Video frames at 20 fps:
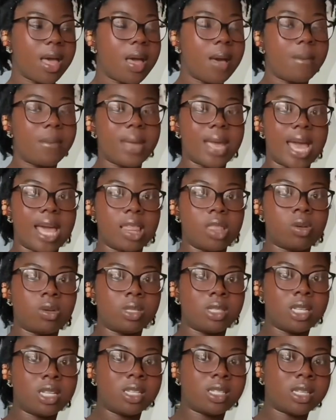But yeah, there
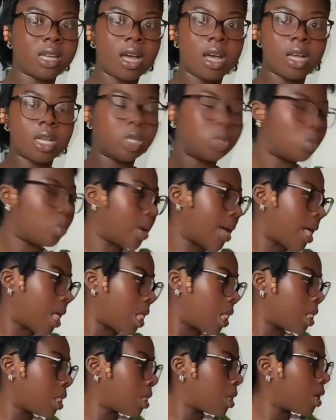was this skirt as
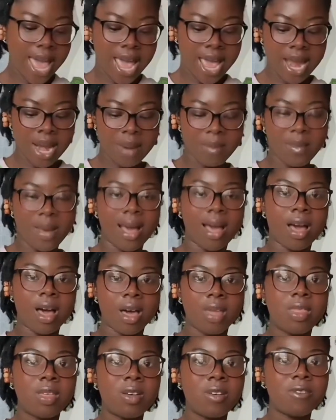well. And my
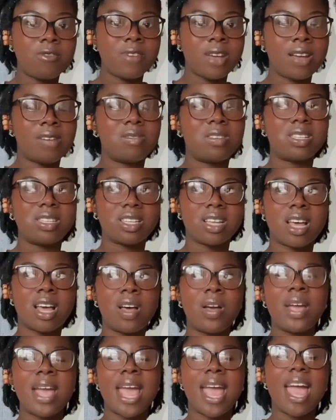other favorite
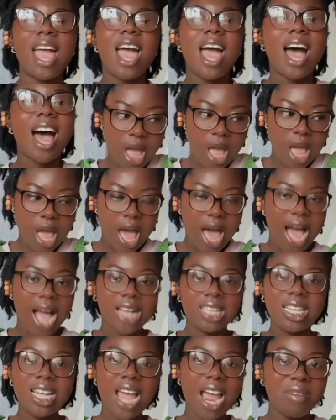skirt, okay,
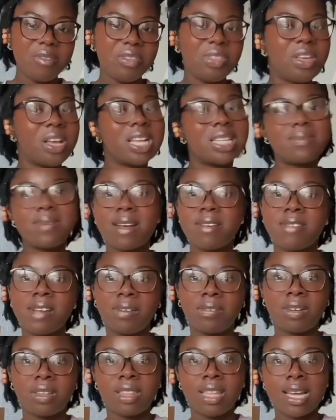I say everything is my
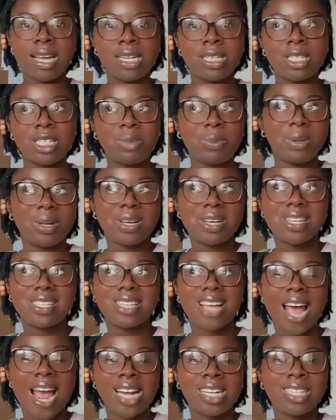favorite thing just because
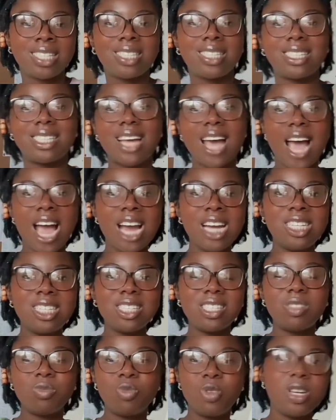I just
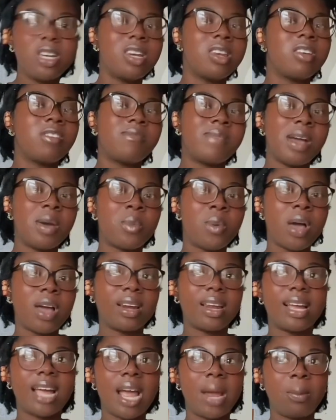really love my work.
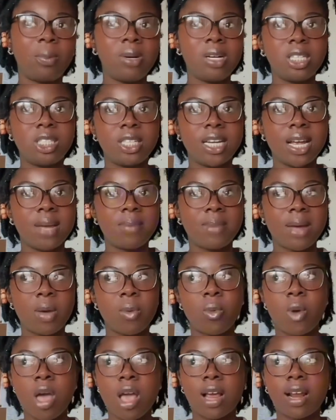Like, I appreciate my
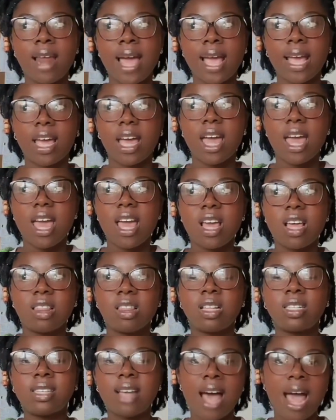work, like
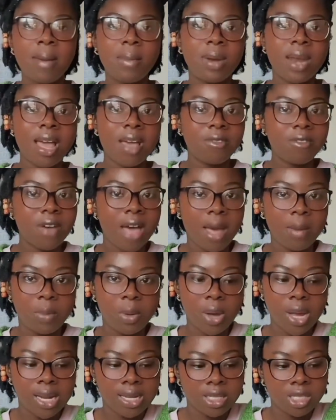the time and effort I
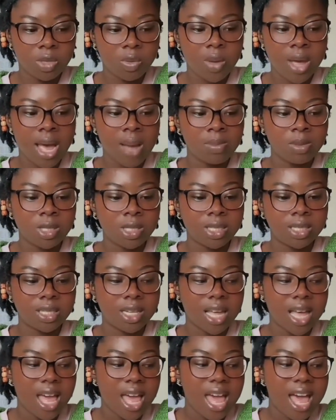put into it.
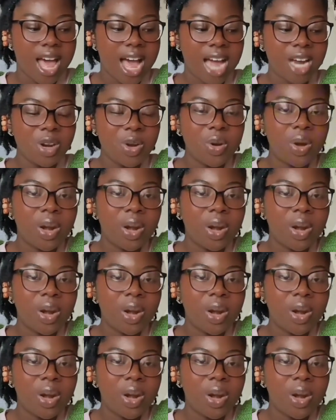I don't